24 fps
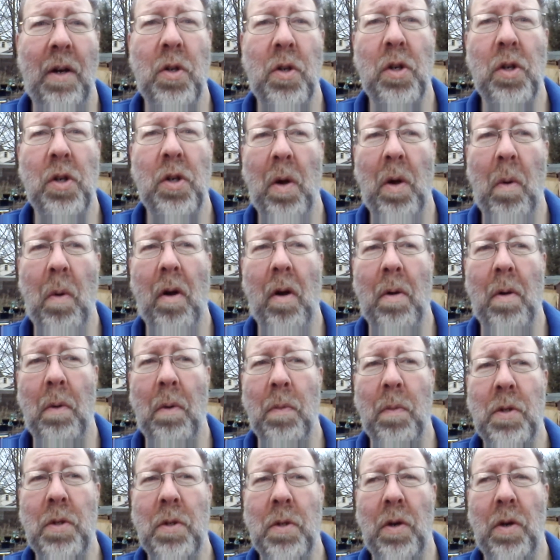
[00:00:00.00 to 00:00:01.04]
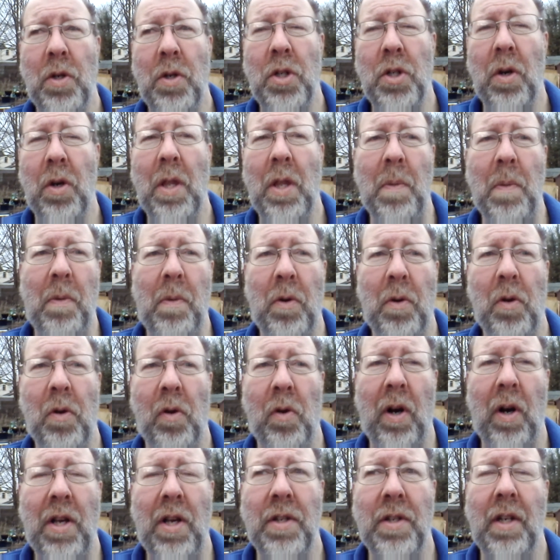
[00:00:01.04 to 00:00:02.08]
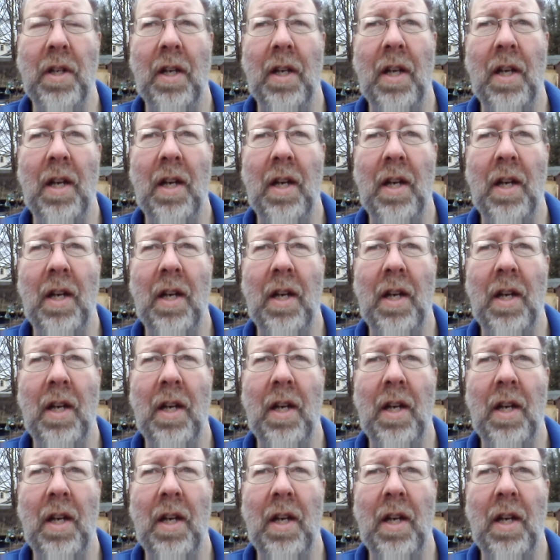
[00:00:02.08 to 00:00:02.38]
I'll show you where I'm up to, show you the progress,